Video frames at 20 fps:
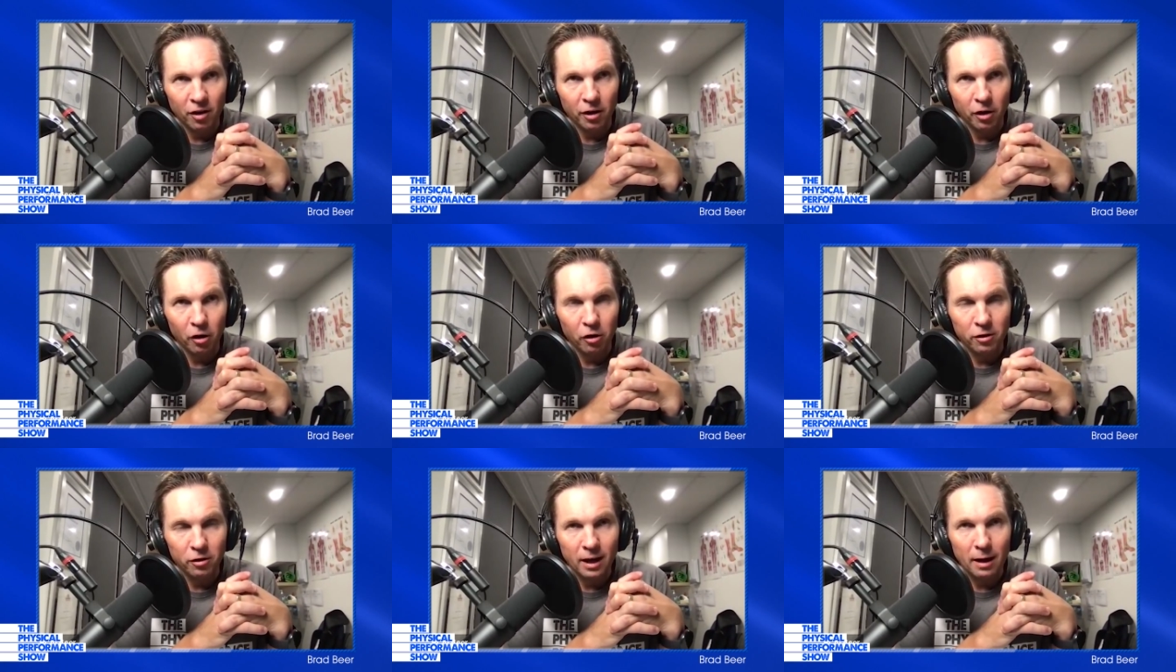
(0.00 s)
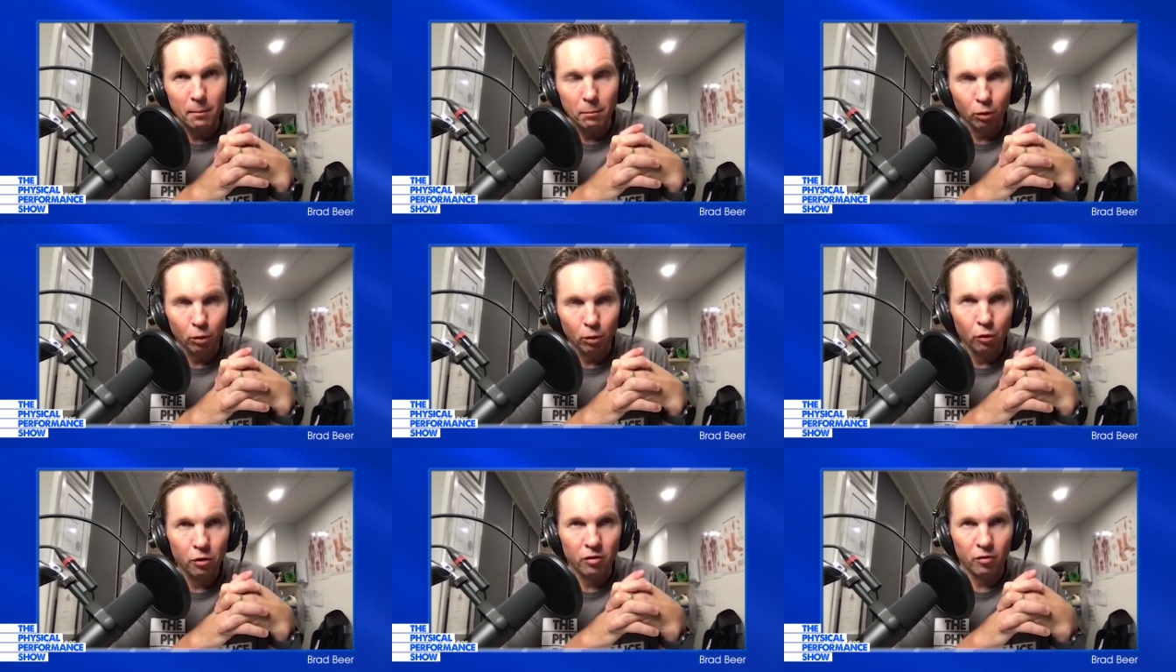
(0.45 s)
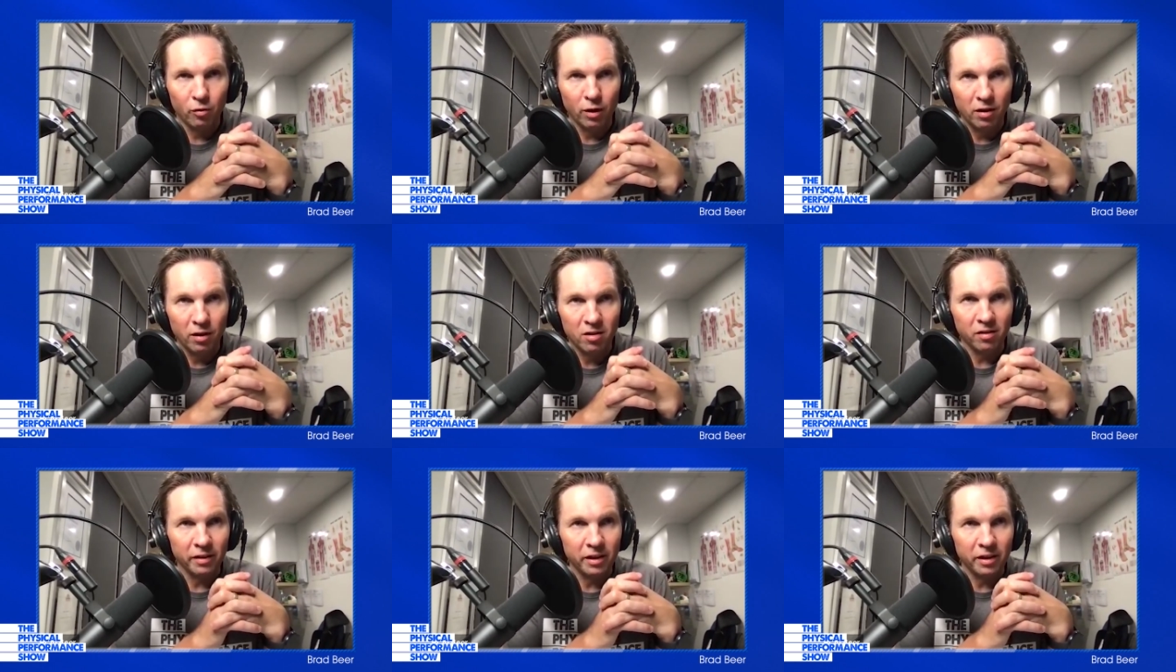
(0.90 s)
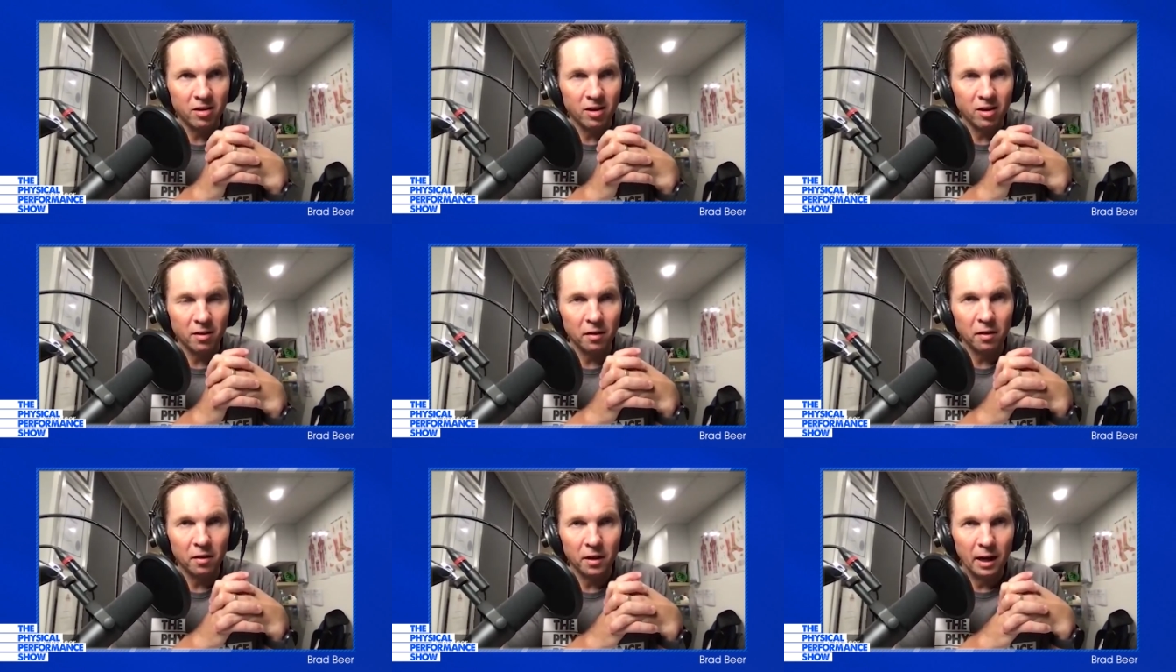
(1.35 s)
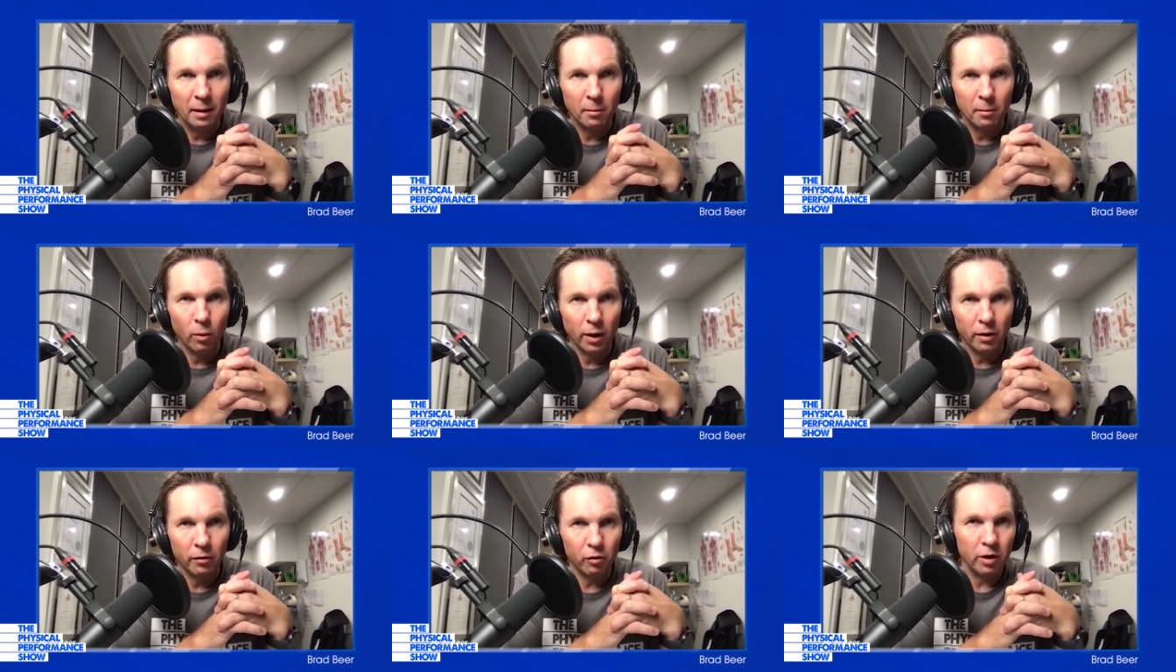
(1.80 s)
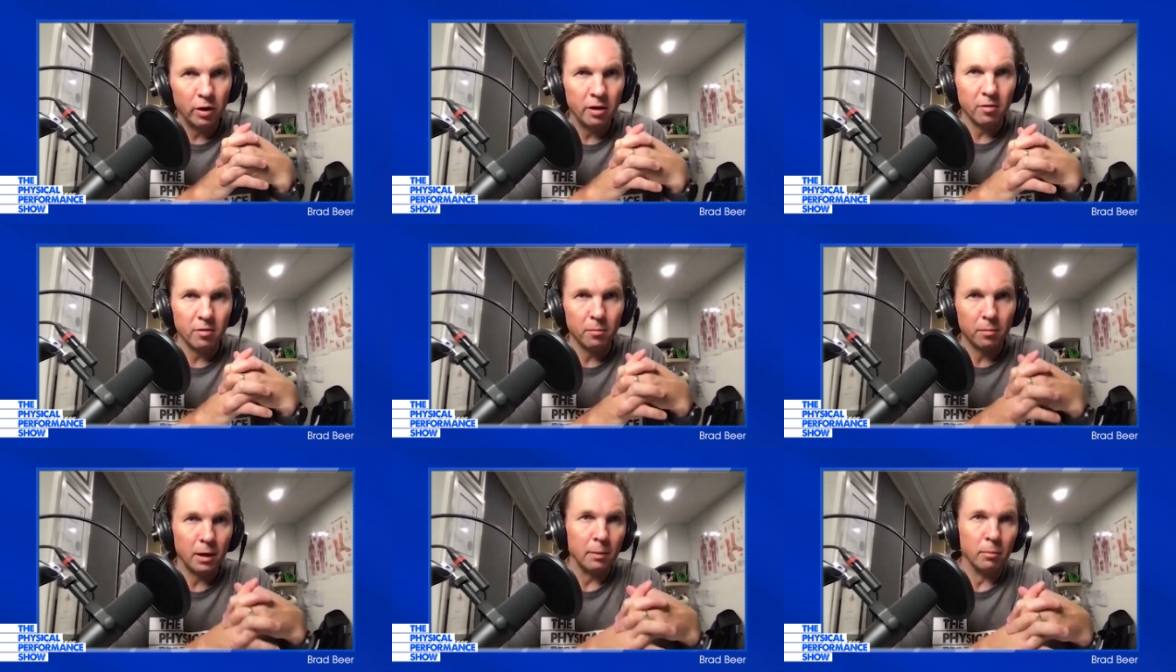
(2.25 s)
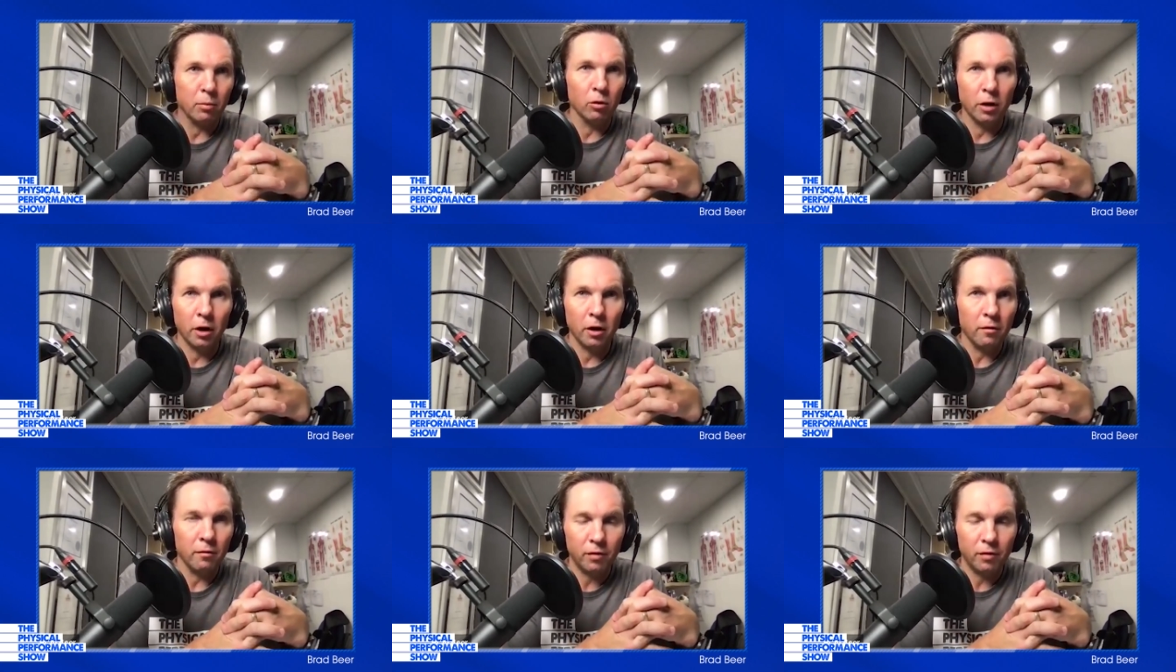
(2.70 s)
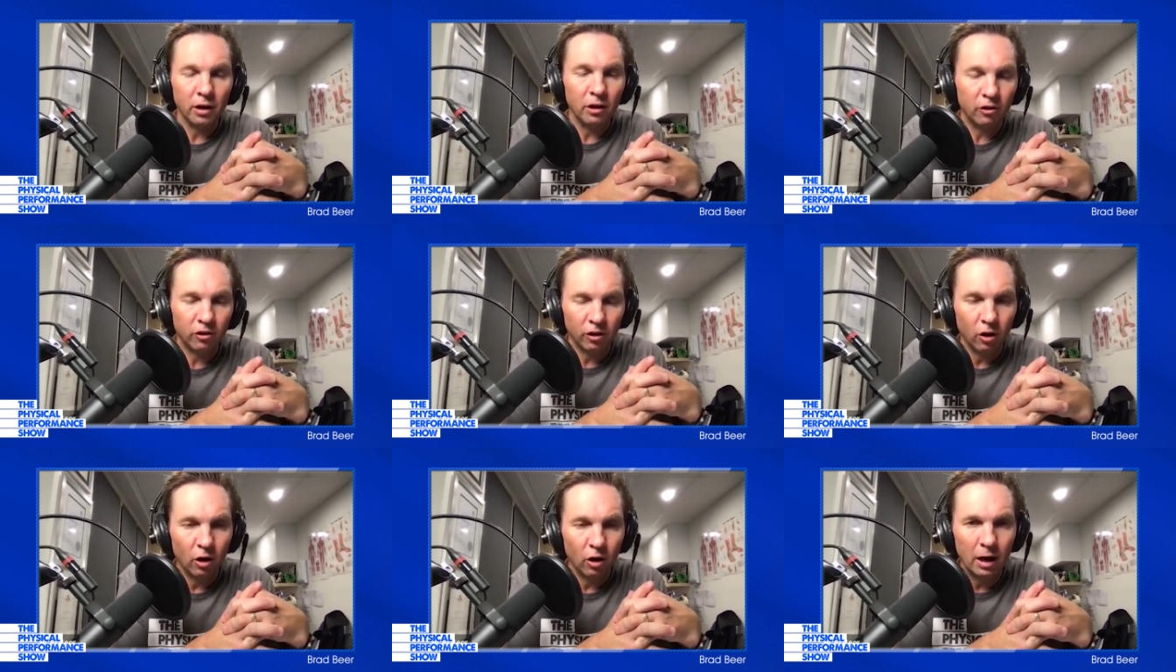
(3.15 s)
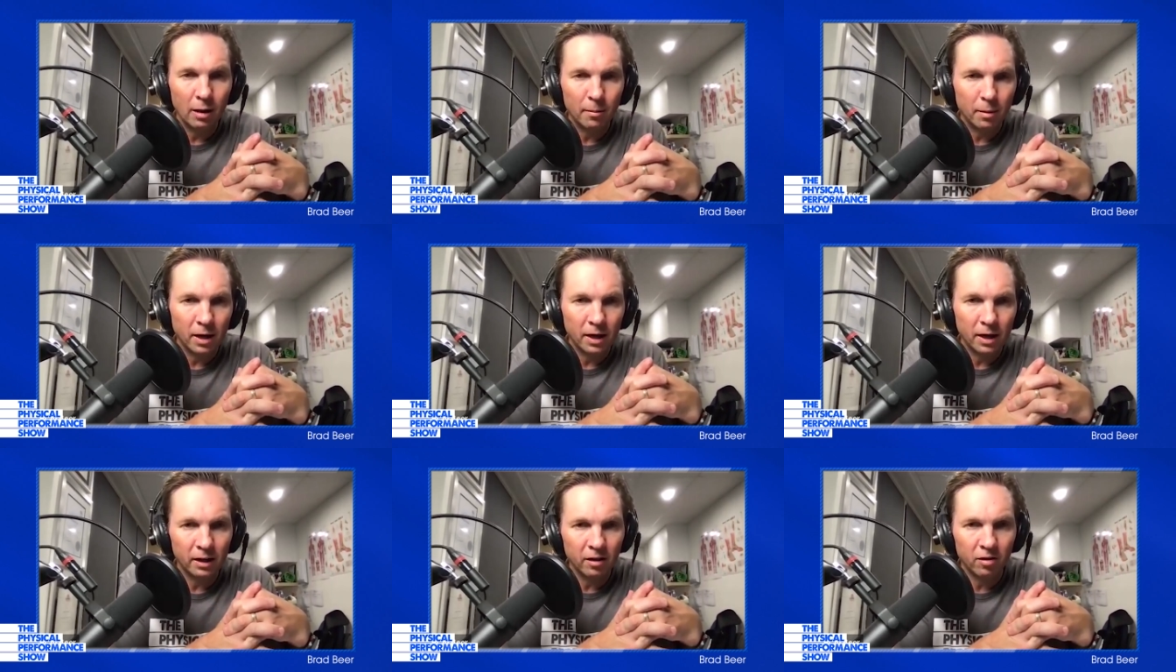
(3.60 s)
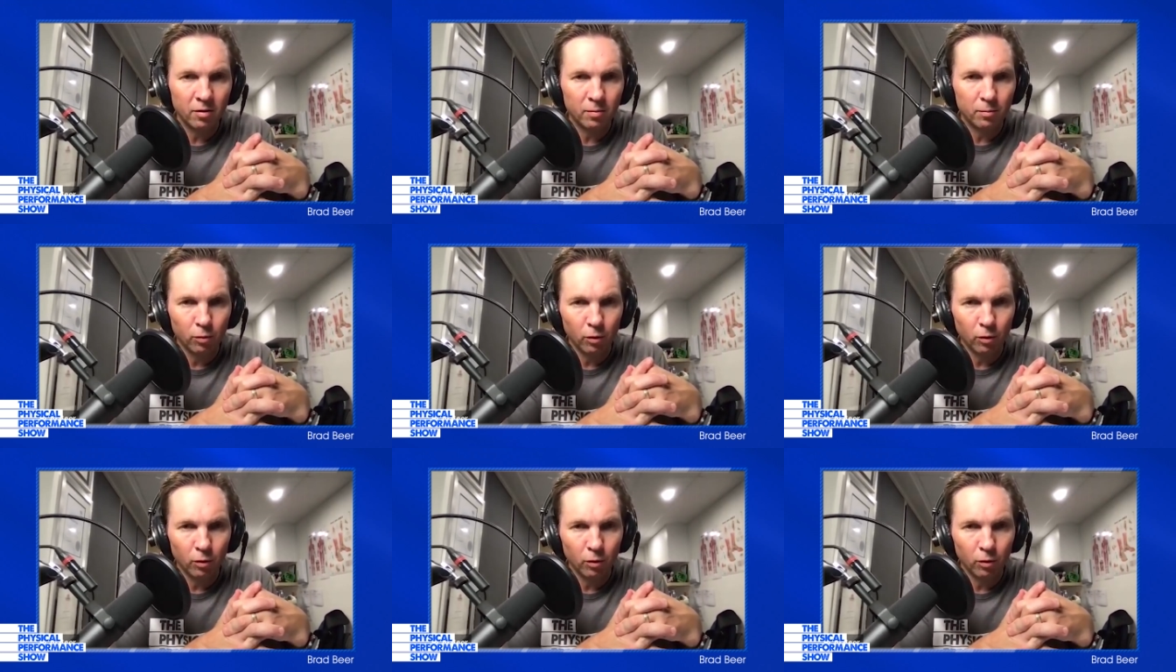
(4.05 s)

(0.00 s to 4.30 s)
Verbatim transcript: I know Dan Plews recently said that the number one reason people don't finish an Ironman is